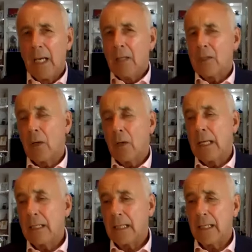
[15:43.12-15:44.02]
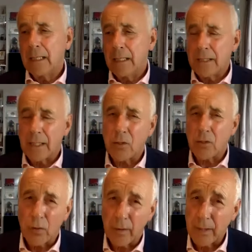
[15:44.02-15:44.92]
It's
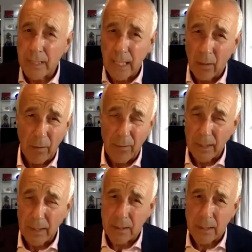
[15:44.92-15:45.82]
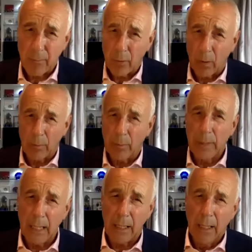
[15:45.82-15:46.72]
extraordinary, isn't it, how we've had the same problem
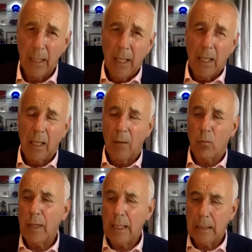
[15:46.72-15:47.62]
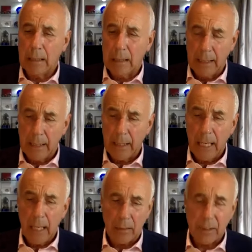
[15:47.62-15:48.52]
here. We cleared
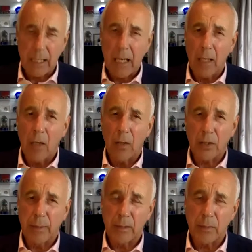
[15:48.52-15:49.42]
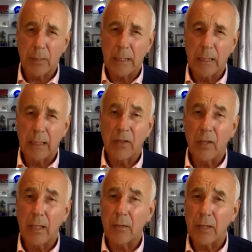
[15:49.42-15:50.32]
out our hospitals. We cleared
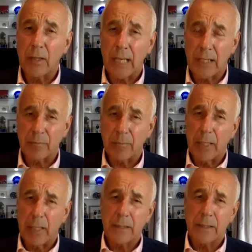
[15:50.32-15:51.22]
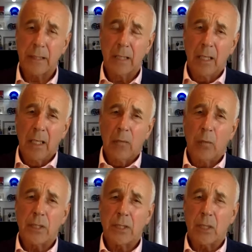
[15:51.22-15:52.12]
33,000 beds, which
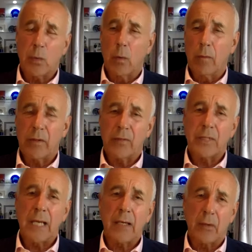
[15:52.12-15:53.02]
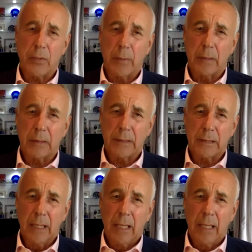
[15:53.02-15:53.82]
is the equivalent of 10 hospitals.